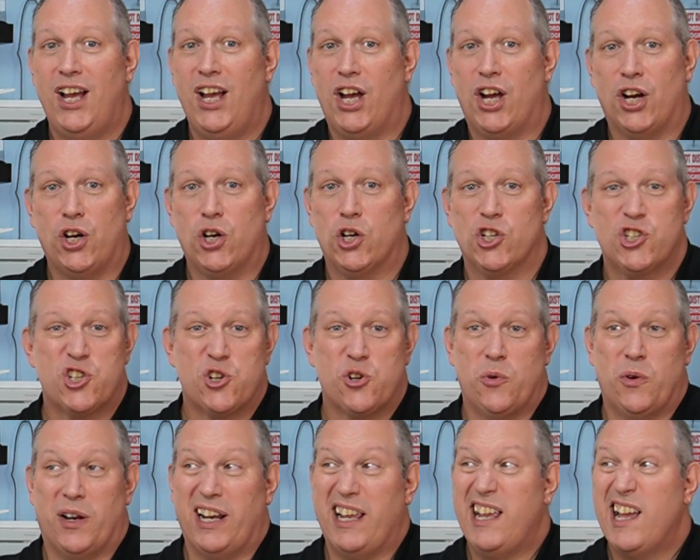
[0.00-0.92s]
and
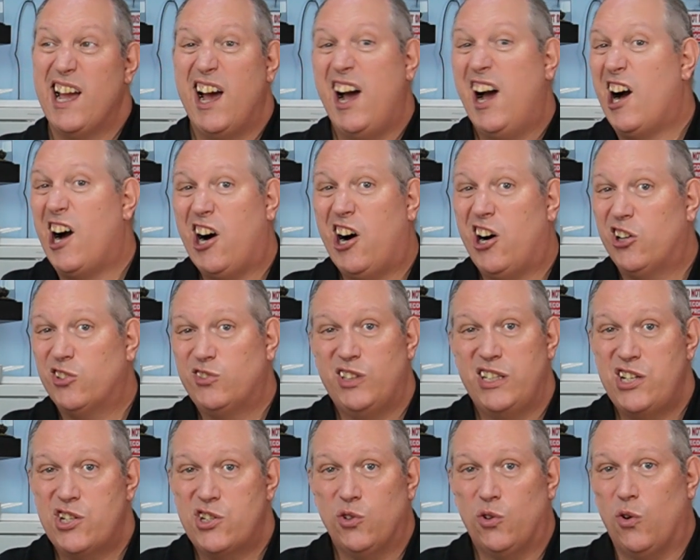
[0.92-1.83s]
consequently
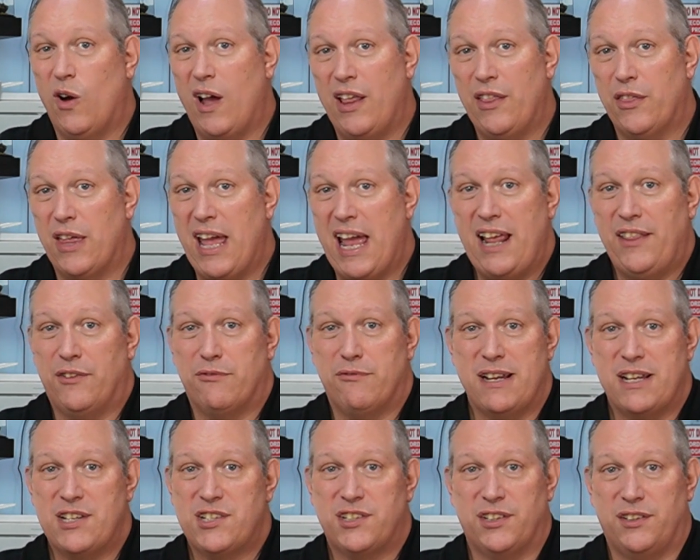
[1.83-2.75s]
hardly saw the
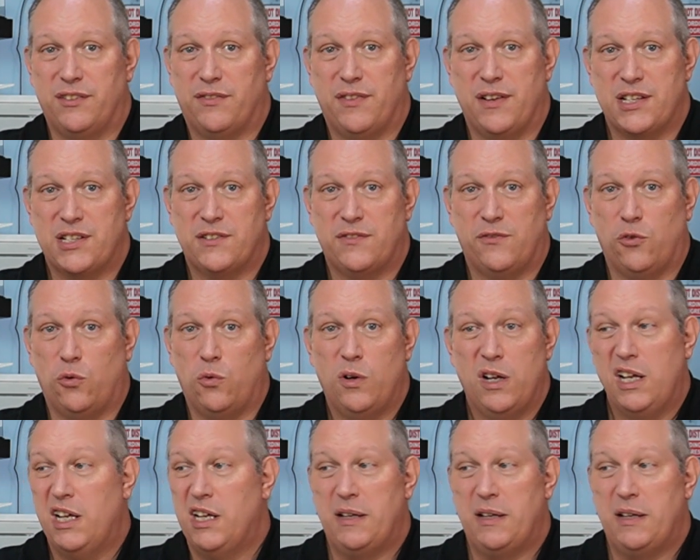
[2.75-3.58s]
rest of the festival